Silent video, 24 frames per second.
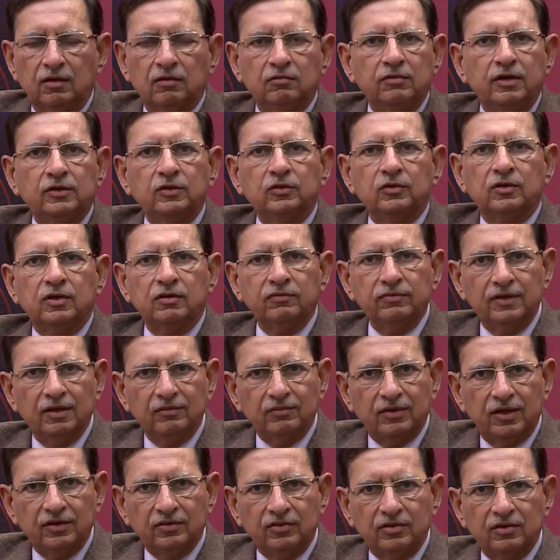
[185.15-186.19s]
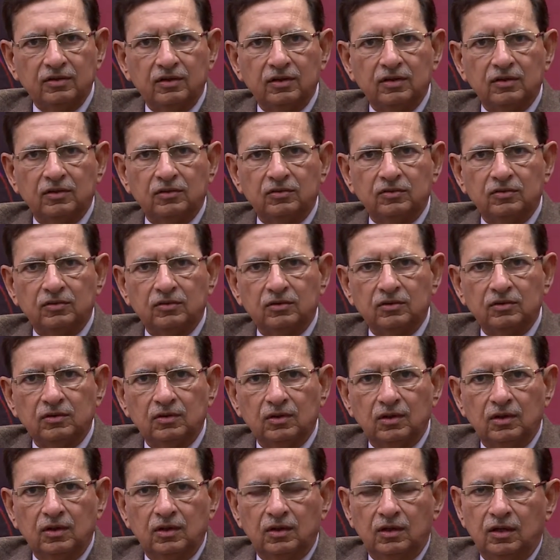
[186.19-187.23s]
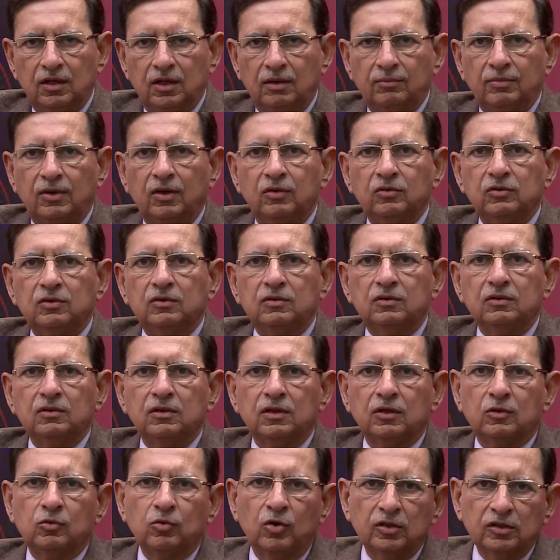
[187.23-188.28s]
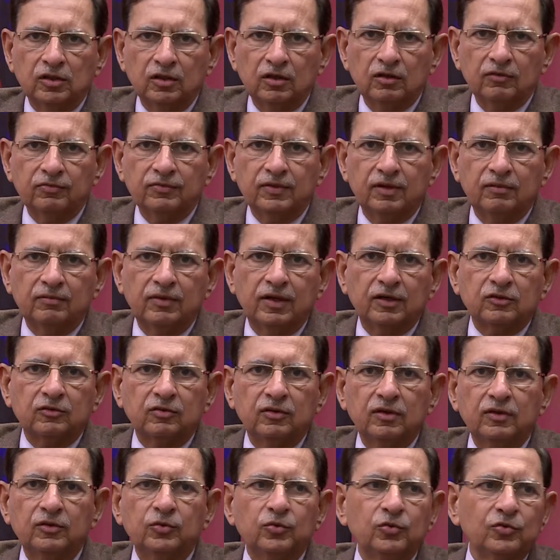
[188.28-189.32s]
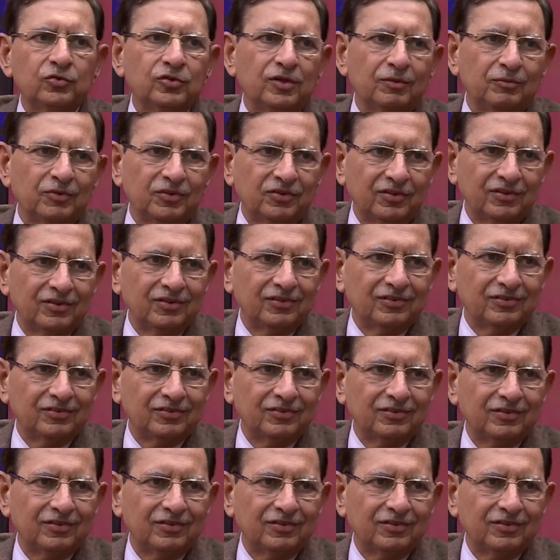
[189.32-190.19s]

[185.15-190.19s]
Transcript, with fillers: When you give them ICDs, about a quarter of them actually use the machines.